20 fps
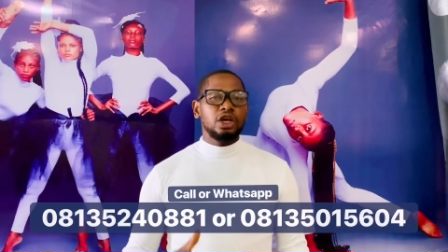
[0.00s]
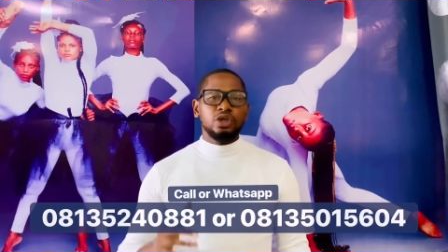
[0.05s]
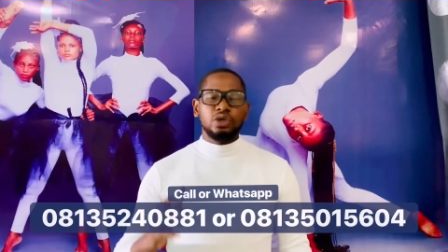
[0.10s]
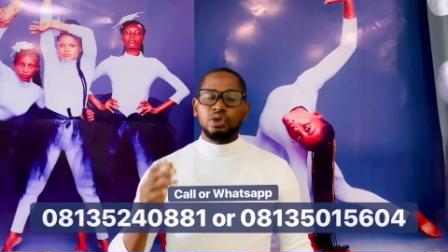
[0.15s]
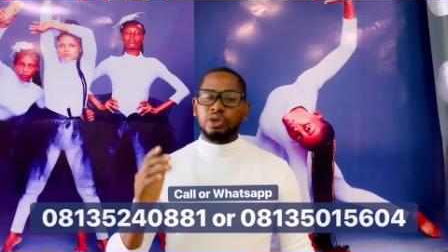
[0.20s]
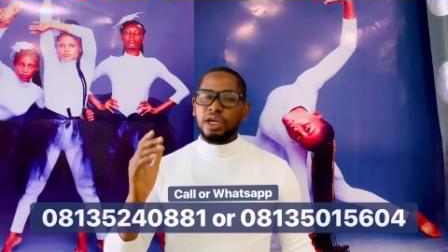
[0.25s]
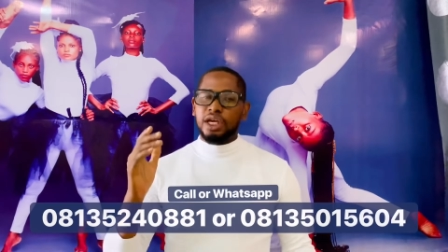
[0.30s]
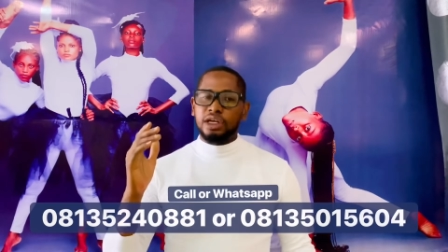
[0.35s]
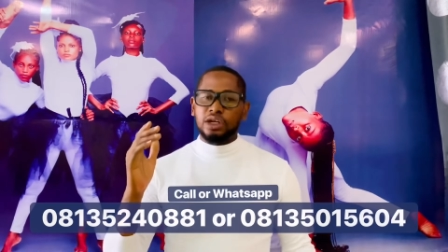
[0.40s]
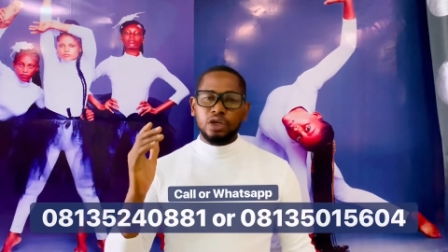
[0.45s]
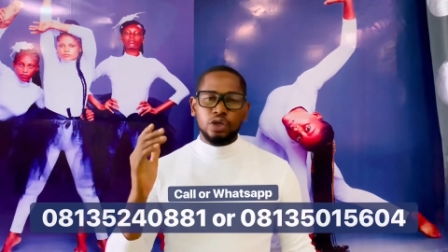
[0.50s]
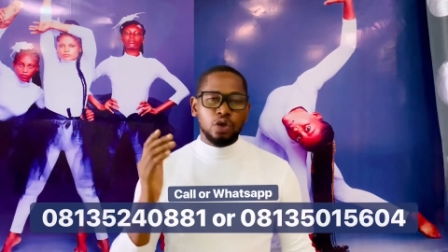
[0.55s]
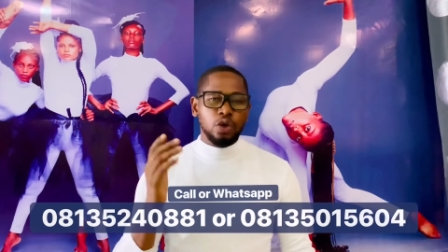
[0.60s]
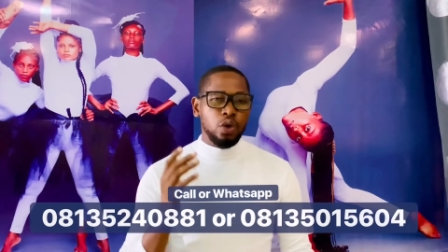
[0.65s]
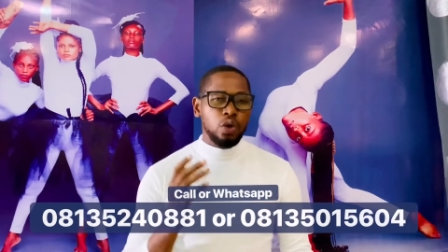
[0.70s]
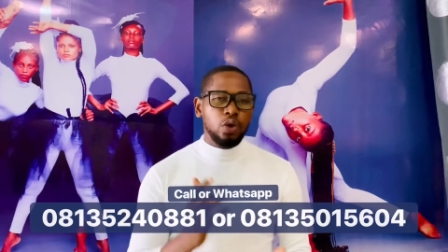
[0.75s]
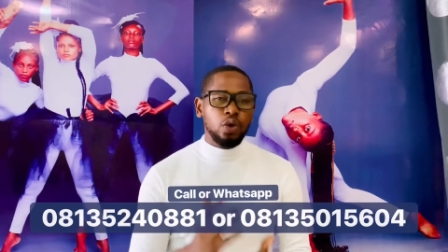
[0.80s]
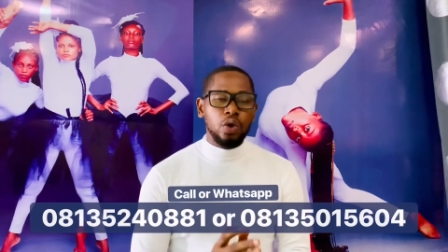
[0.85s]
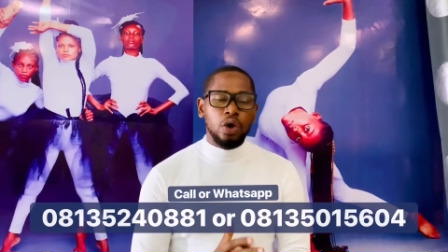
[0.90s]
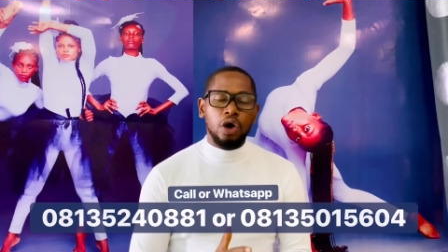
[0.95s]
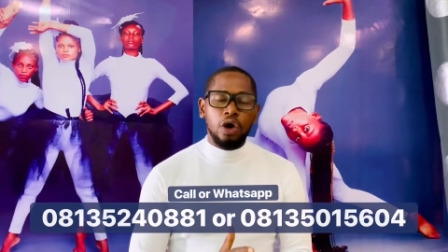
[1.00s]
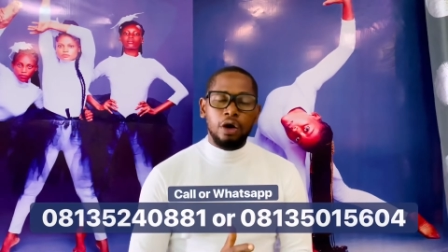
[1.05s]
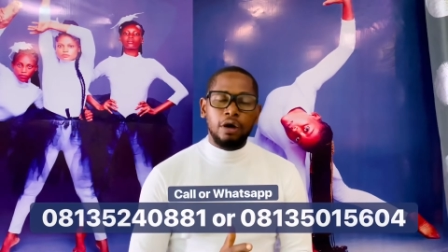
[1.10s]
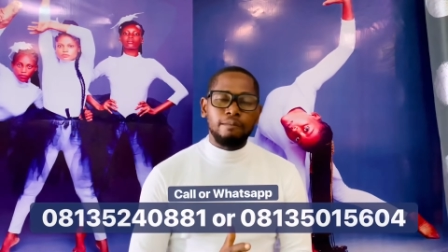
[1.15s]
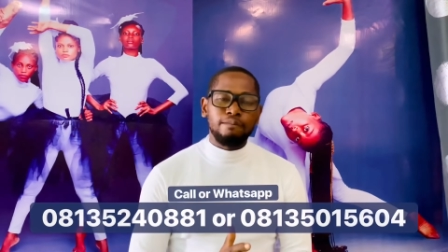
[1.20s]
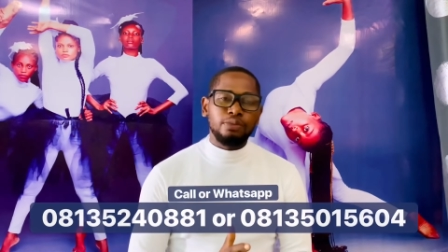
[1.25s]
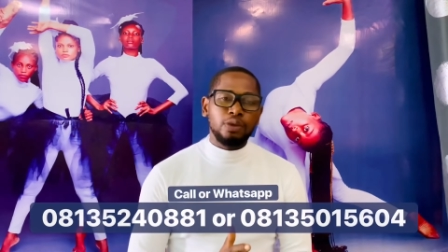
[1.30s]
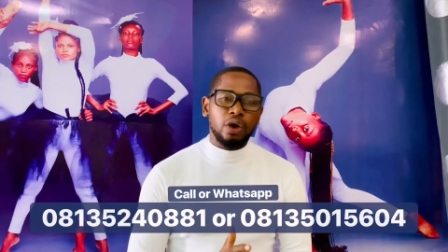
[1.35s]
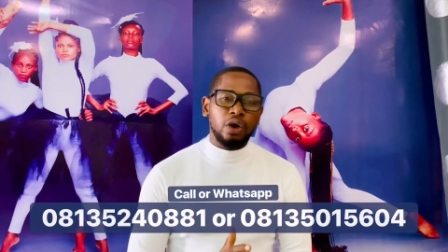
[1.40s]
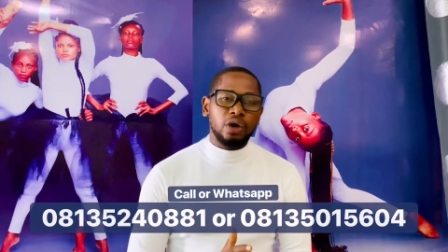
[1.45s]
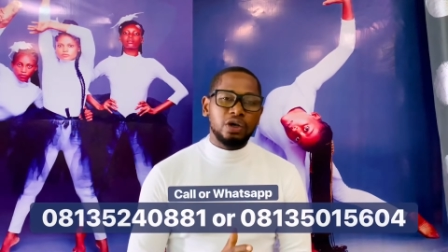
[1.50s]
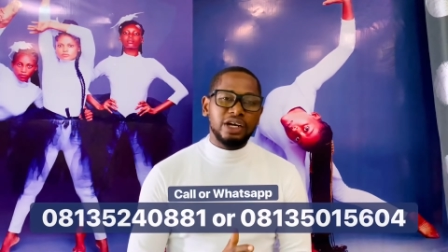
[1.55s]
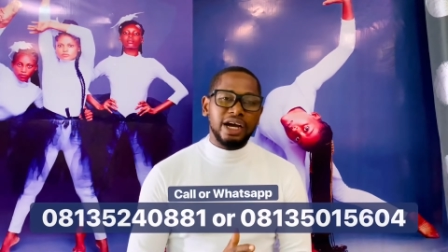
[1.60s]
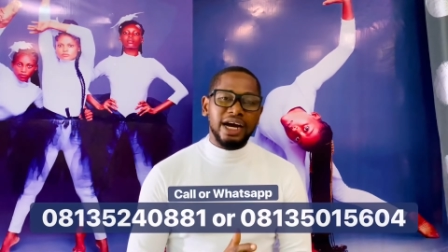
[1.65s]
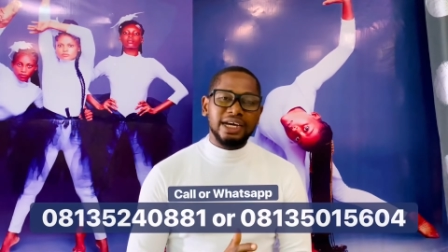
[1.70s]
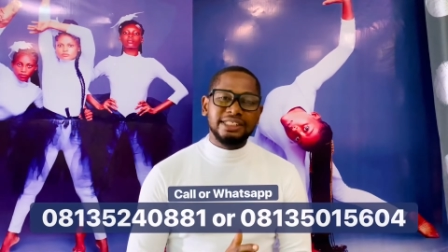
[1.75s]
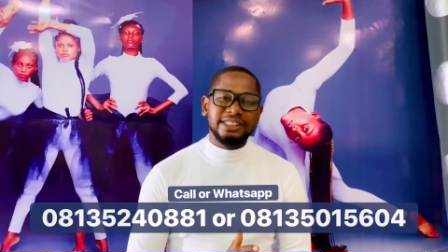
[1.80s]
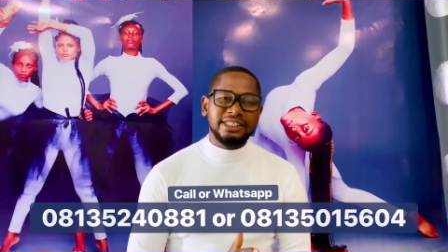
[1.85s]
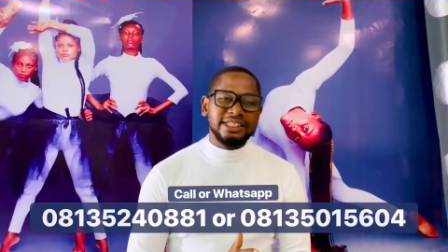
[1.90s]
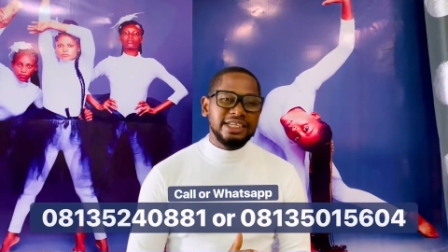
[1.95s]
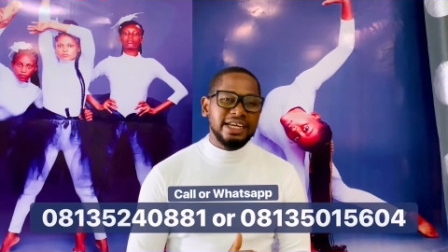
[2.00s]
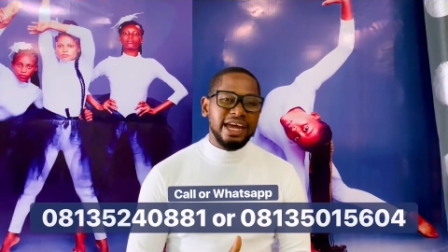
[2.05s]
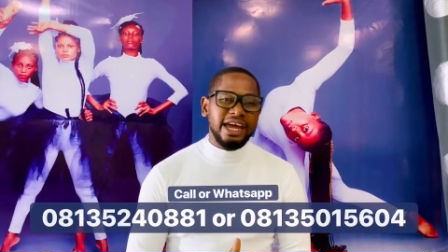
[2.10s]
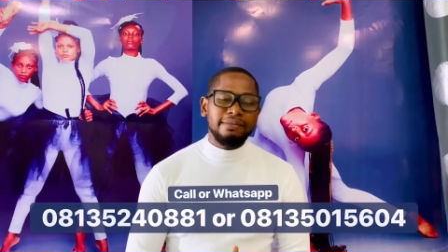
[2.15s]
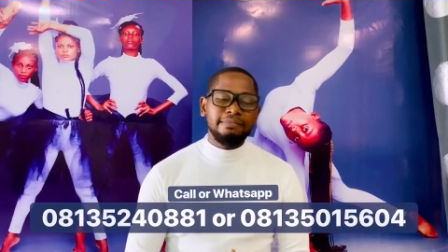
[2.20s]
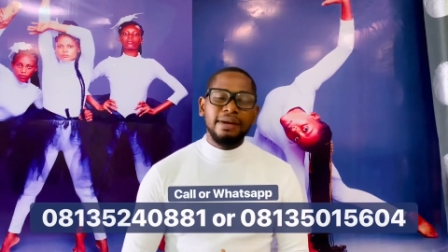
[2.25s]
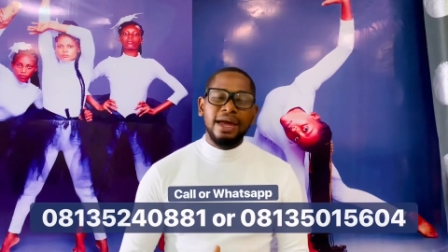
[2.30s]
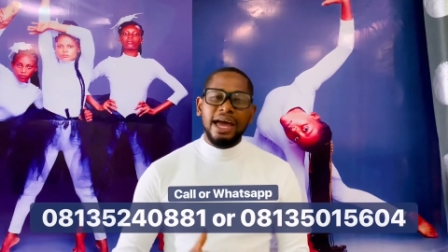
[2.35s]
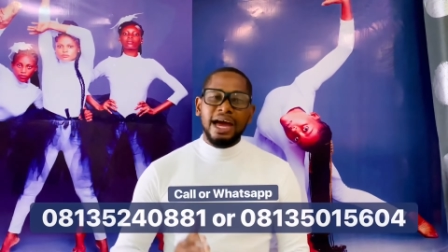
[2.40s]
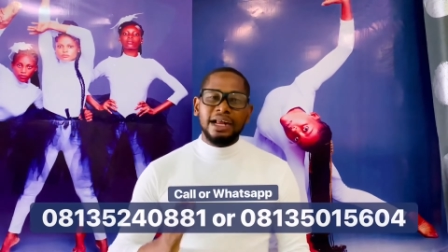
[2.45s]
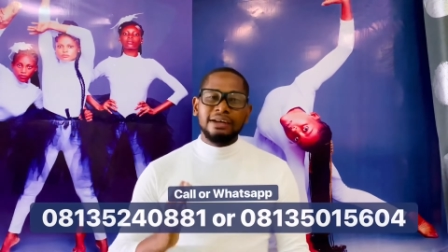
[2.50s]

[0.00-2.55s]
you can go um, on our DM